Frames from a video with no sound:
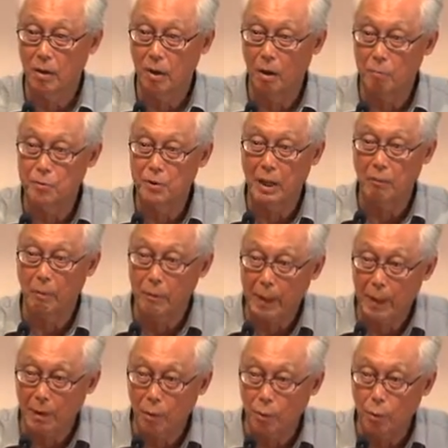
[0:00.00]
object where we
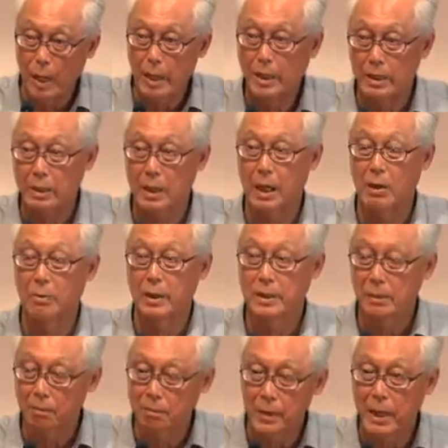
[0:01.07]
can all rally around, as
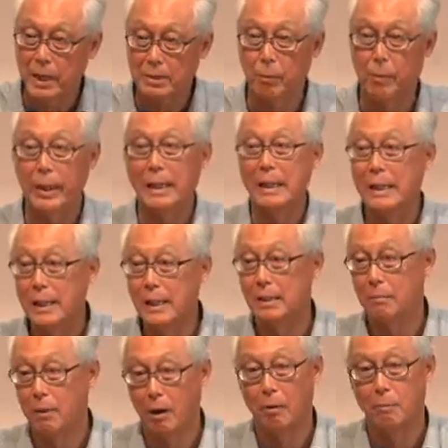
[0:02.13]
a place where we can learn
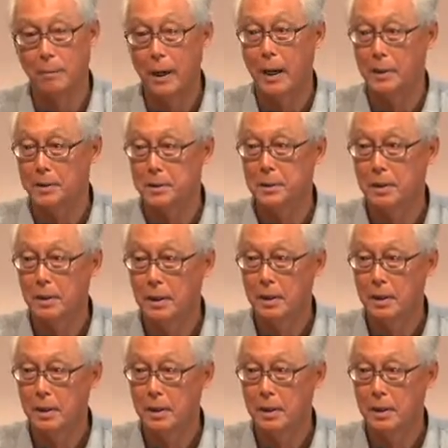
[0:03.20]
about our past.